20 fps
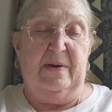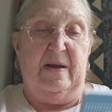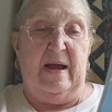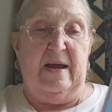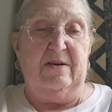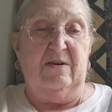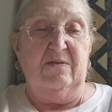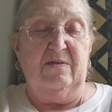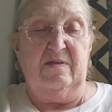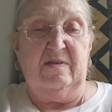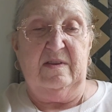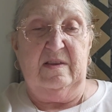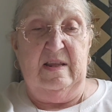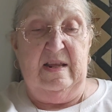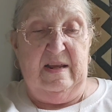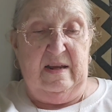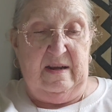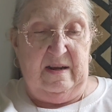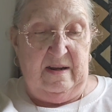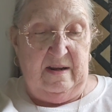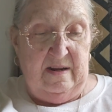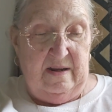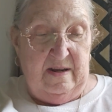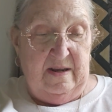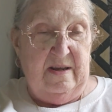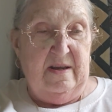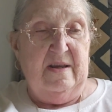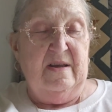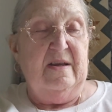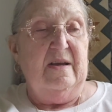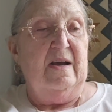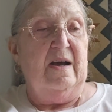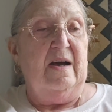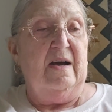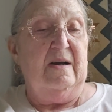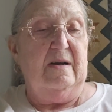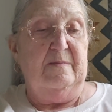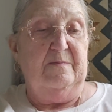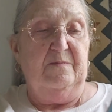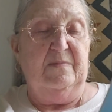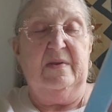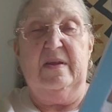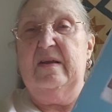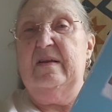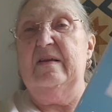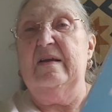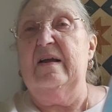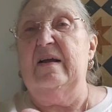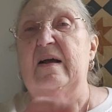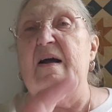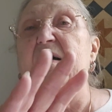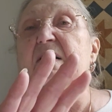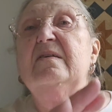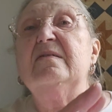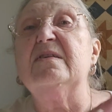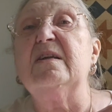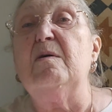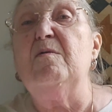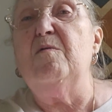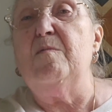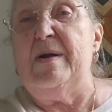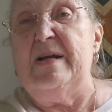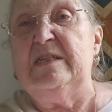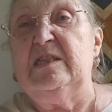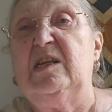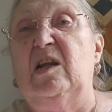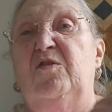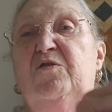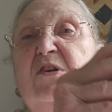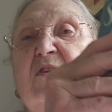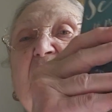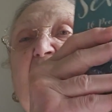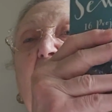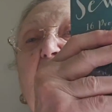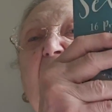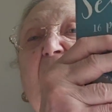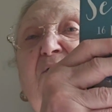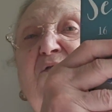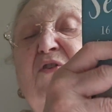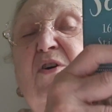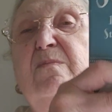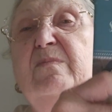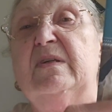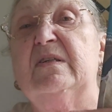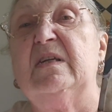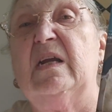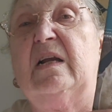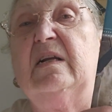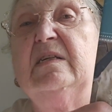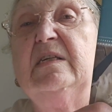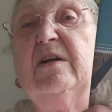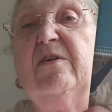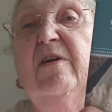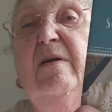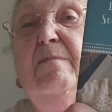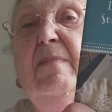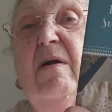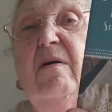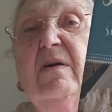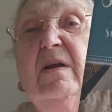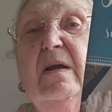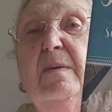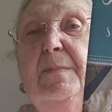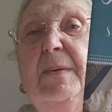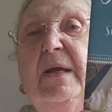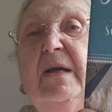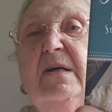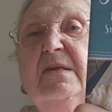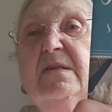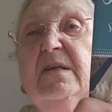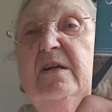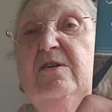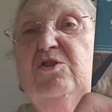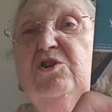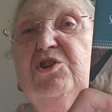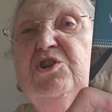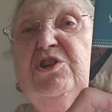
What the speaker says: I don't think some of my stuff is coming from the secondary market because I just